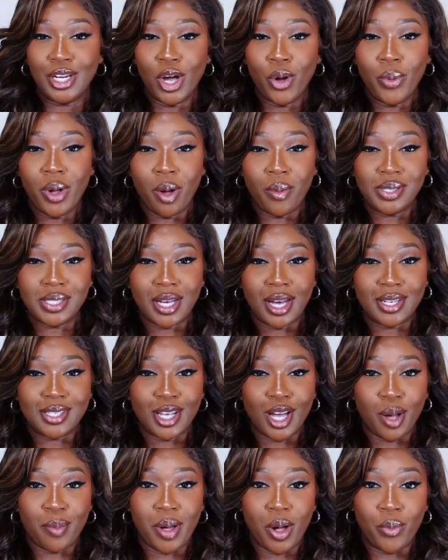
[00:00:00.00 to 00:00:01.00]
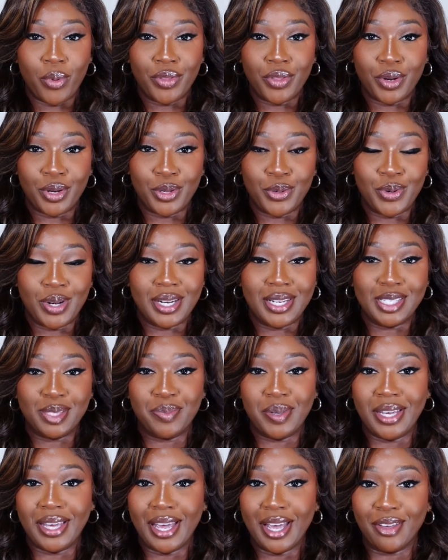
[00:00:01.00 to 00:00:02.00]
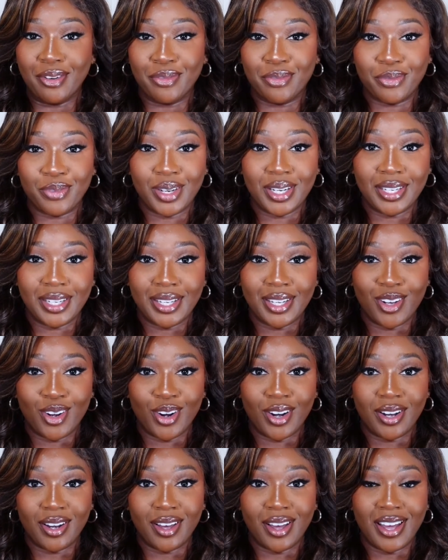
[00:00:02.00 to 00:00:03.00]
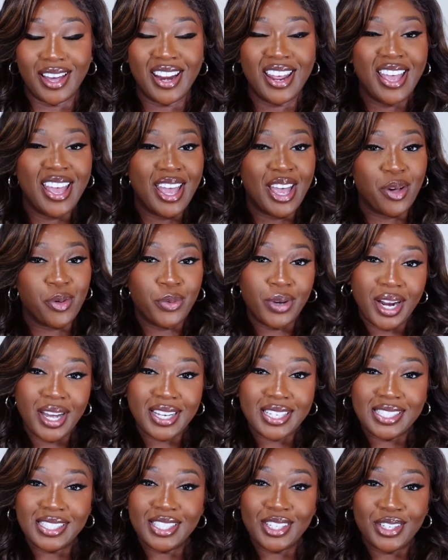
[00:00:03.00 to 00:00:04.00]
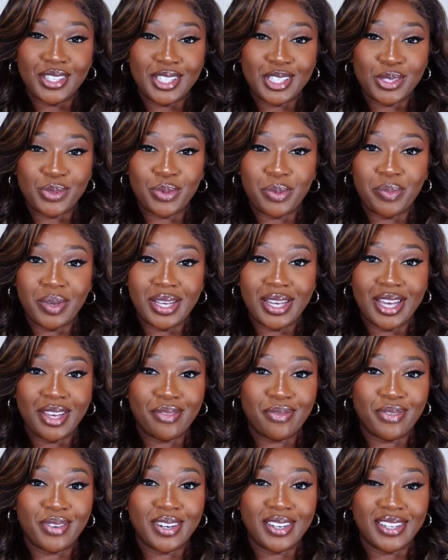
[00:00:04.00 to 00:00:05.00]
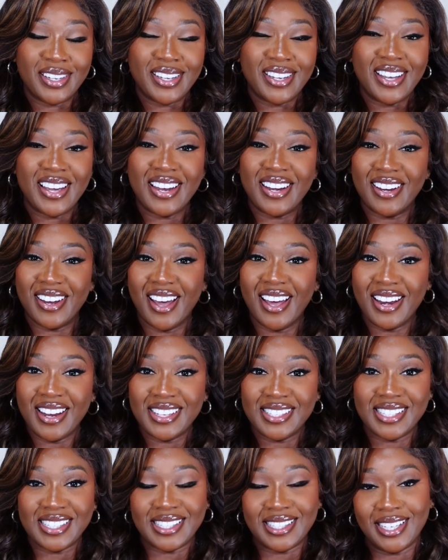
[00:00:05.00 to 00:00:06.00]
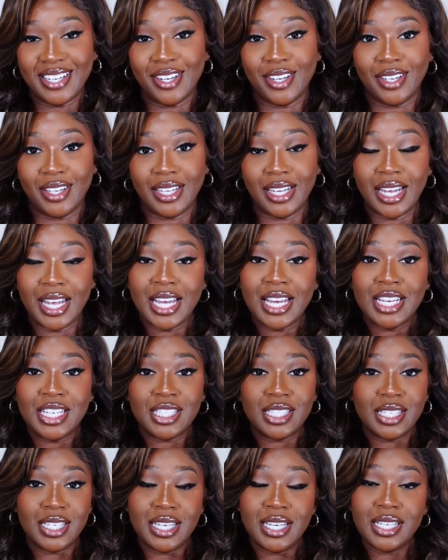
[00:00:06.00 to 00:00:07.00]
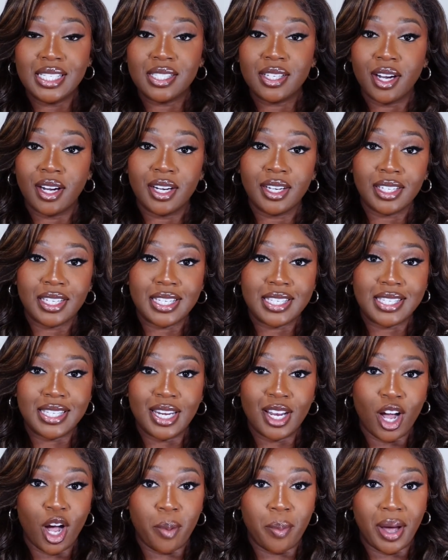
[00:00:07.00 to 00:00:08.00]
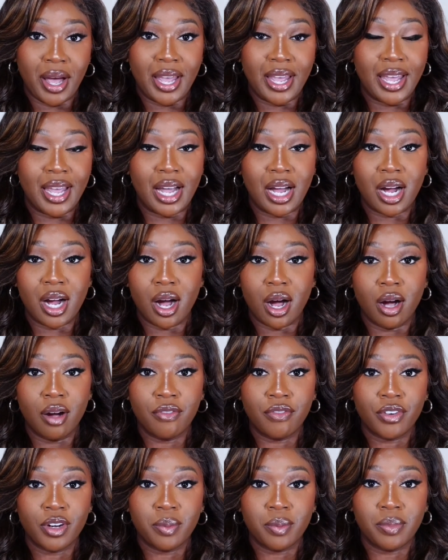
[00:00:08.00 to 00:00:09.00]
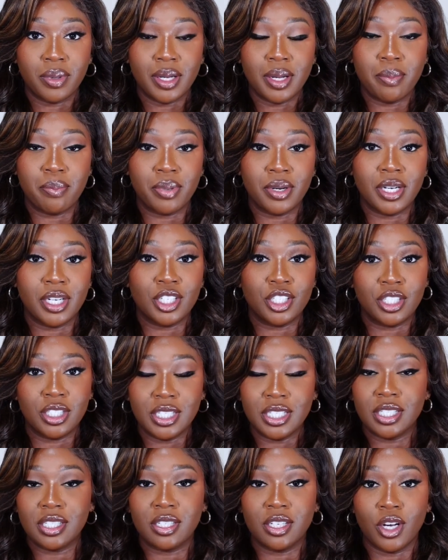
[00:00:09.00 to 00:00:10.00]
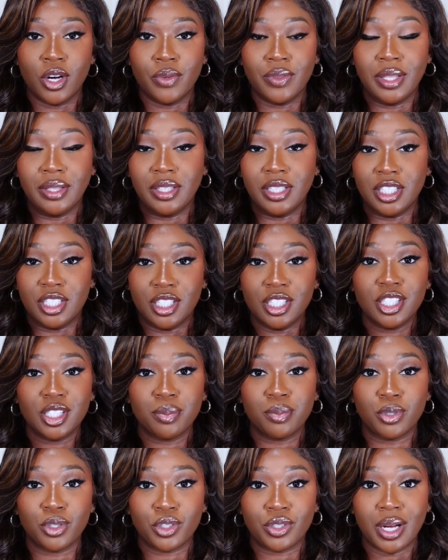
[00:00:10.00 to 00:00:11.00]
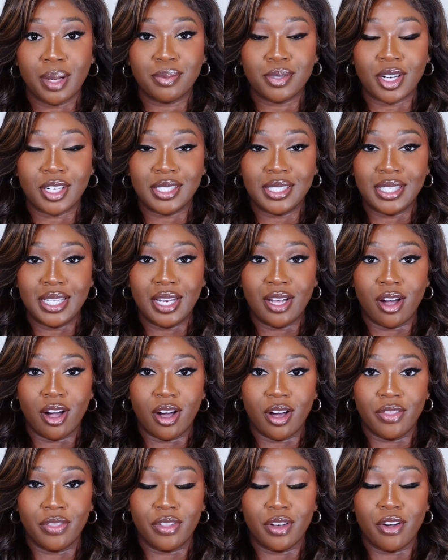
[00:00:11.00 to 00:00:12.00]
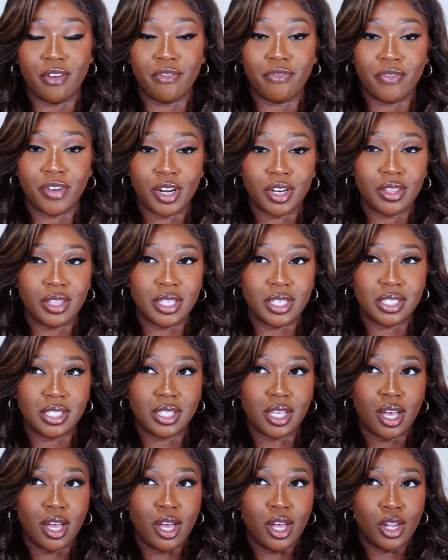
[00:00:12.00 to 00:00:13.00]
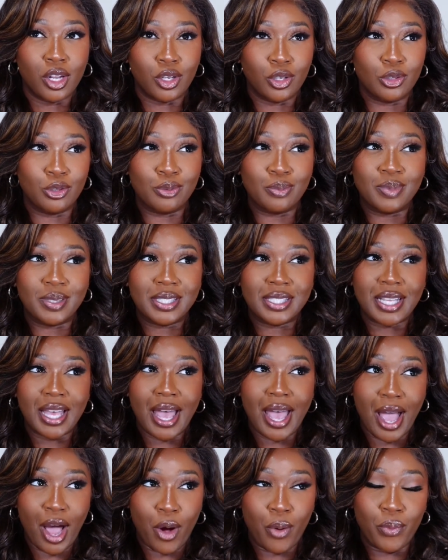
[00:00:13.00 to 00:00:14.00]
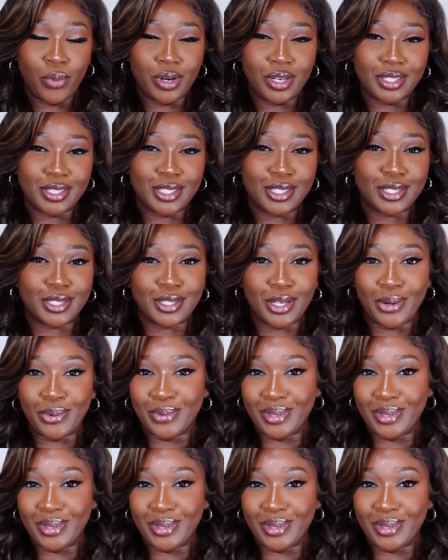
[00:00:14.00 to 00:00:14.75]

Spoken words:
know, we always got to talk about whether a unit is big head friendly or not, and would I consider this one big head friendly? Not necessarily. She is currently sitting on my head comfortably, but just know that the adjustable straps are sitting on the furthest loops outwards. So